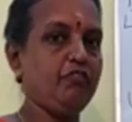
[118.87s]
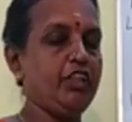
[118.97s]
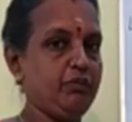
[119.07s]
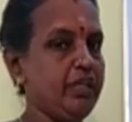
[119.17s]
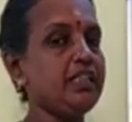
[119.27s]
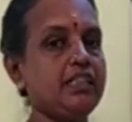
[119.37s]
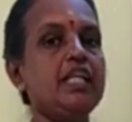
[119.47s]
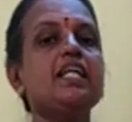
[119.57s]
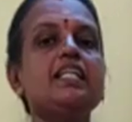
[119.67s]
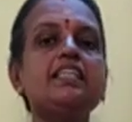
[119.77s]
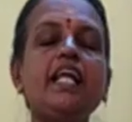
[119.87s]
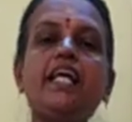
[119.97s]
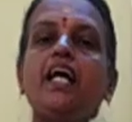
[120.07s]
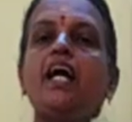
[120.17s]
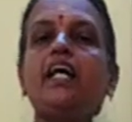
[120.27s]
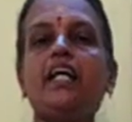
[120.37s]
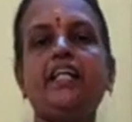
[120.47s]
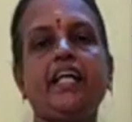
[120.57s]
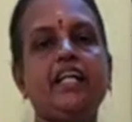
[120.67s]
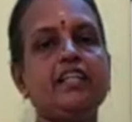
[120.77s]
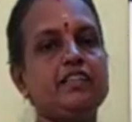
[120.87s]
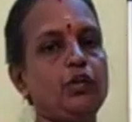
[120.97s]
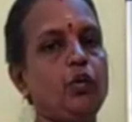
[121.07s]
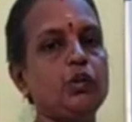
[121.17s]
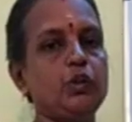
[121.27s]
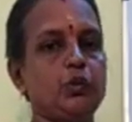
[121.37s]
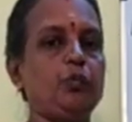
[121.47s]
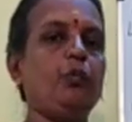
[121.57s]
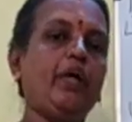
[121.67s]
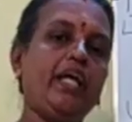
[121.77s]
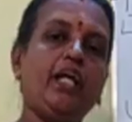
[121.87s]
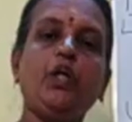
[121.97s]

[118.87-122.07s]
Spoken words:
which means silica contained stones were